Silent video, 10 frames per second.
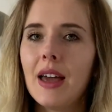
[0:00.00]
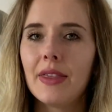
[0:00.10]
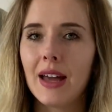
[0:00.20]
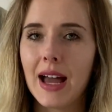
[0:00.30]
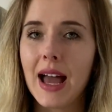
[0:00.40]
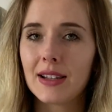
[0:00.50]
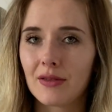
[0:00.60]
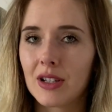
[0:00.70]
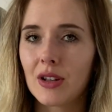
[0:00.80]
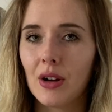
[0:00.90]
that as a
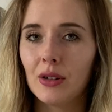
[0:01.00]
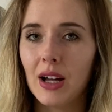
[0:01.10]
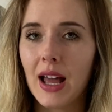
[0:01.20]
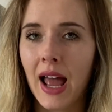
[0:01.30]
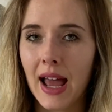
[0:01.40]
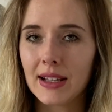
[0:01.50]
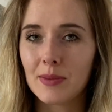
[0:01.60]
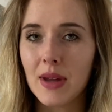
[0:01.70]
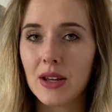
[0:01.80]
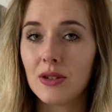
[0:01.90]
result has
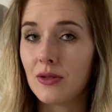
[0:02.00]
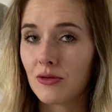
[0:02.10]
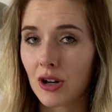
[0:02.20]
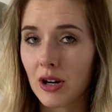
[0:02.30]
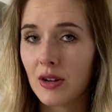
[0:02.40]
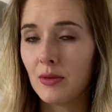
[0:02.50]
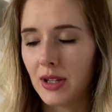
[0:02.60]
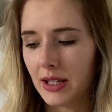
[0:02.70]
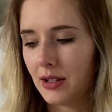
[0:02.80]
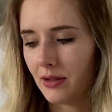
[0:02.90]
made you grow
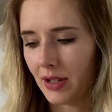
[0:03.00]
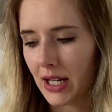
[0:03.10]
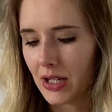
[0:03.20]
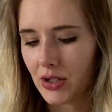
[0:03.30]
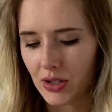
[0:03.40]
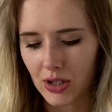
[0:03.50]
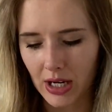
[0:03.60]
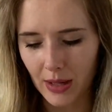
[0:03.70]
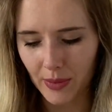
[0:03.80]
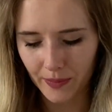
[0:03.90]
within your
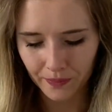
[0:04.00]
relationship.